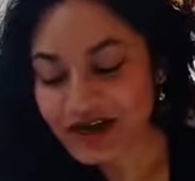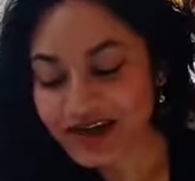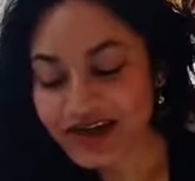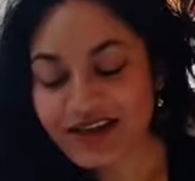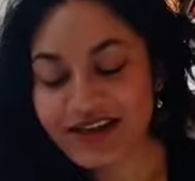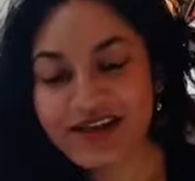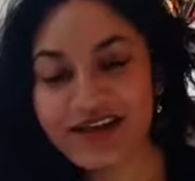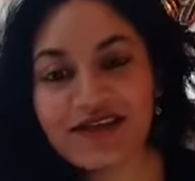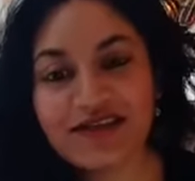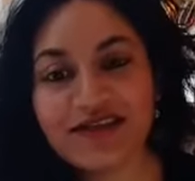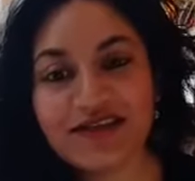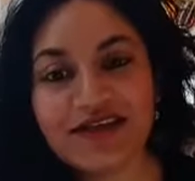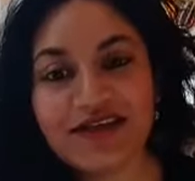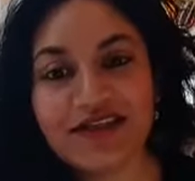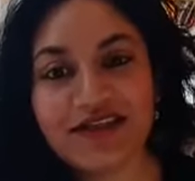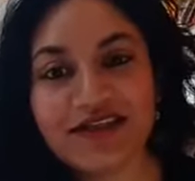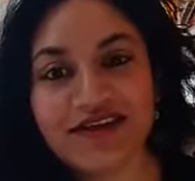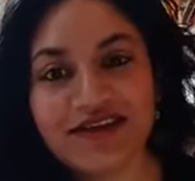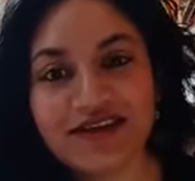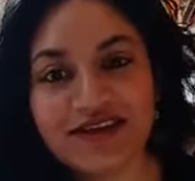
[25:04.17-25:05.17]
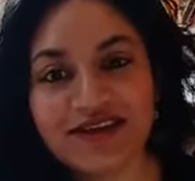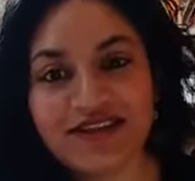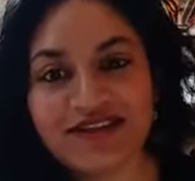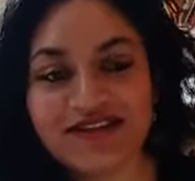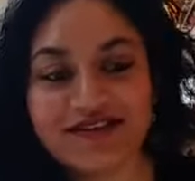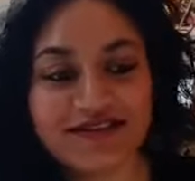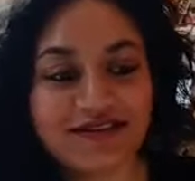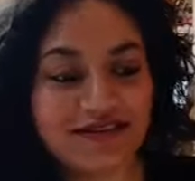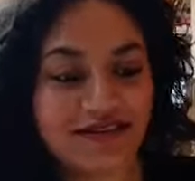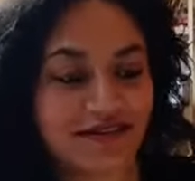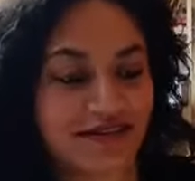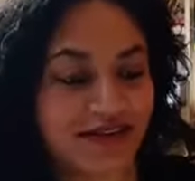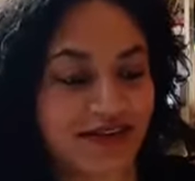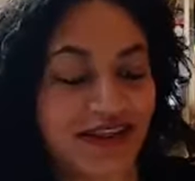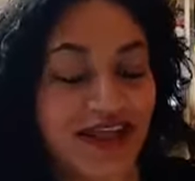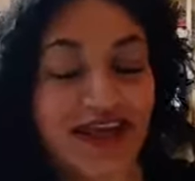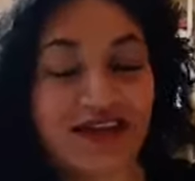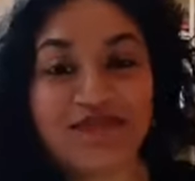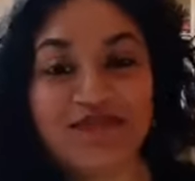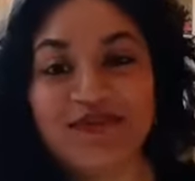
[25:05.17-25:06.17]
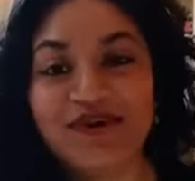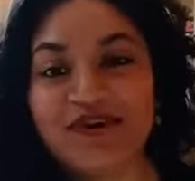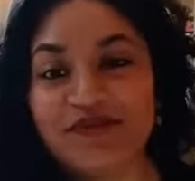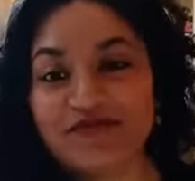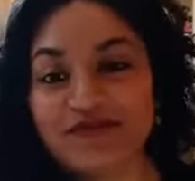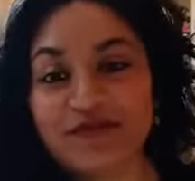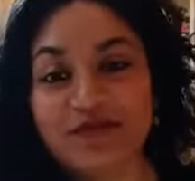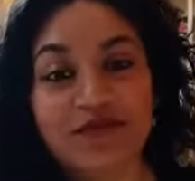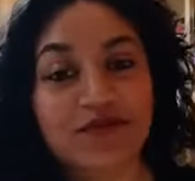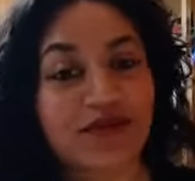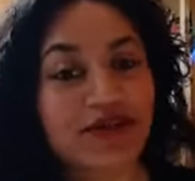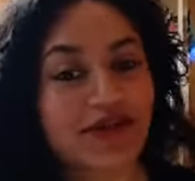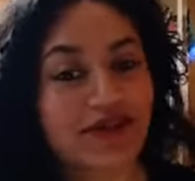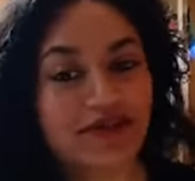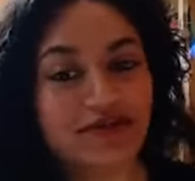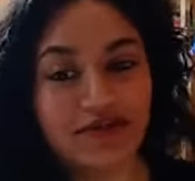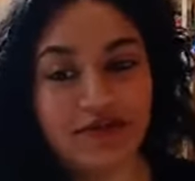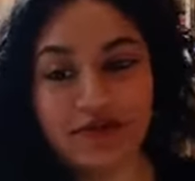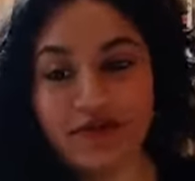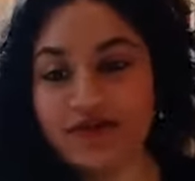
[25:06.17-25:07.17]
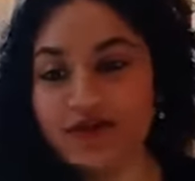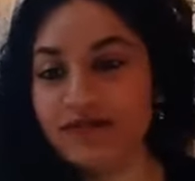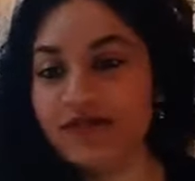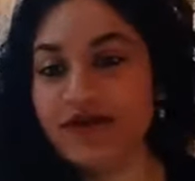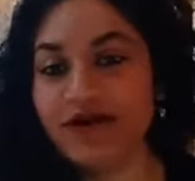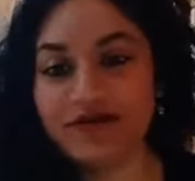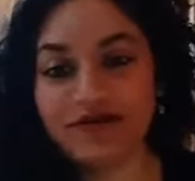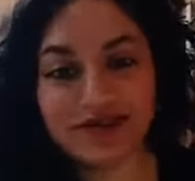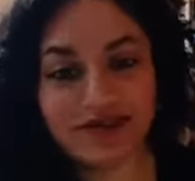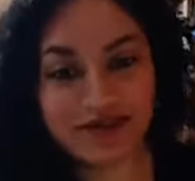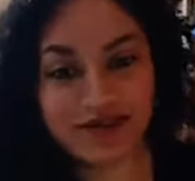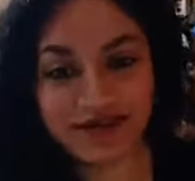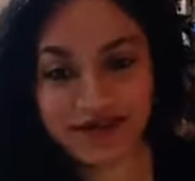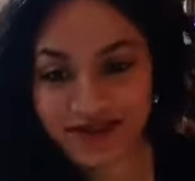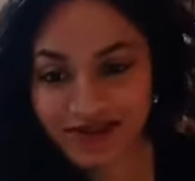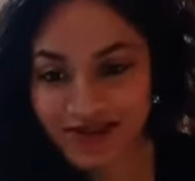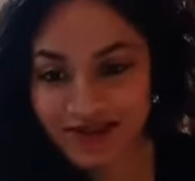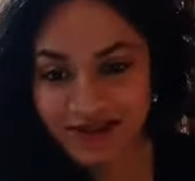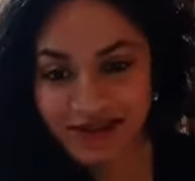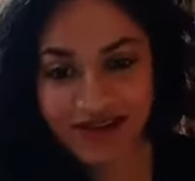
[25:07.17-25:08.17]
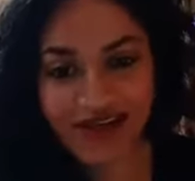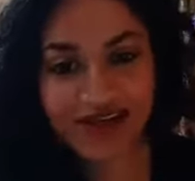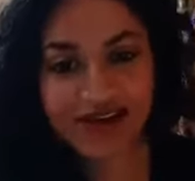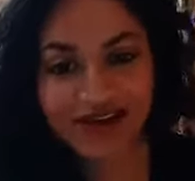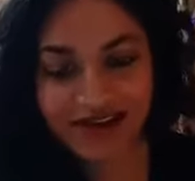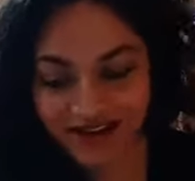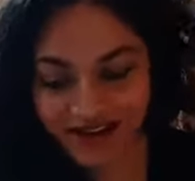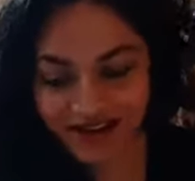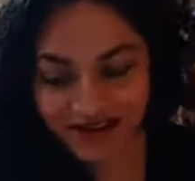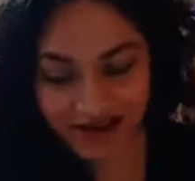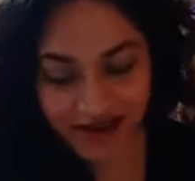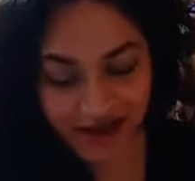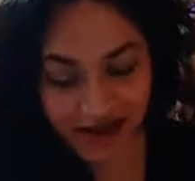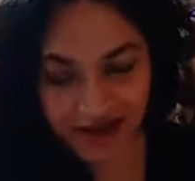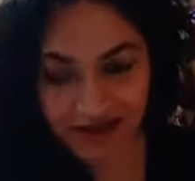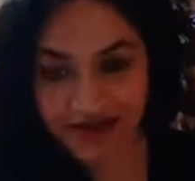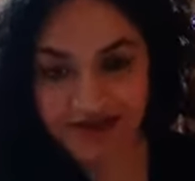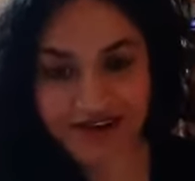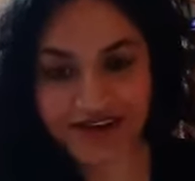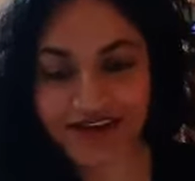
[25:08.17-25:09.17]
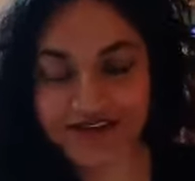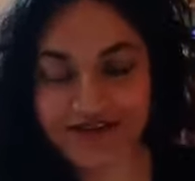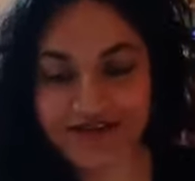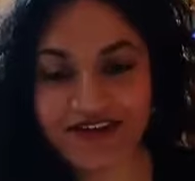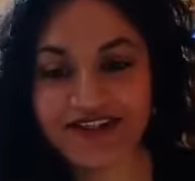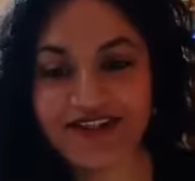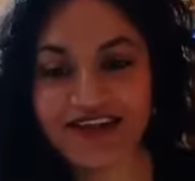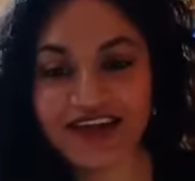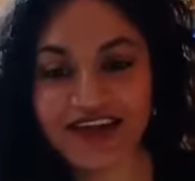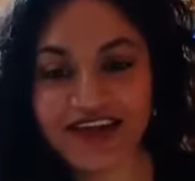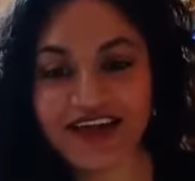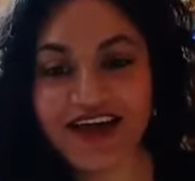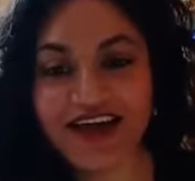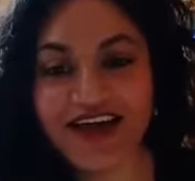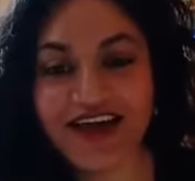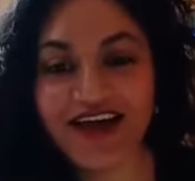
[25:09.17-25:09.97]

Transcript: it is in the in the last part of the book is all about exactly it, it answers everything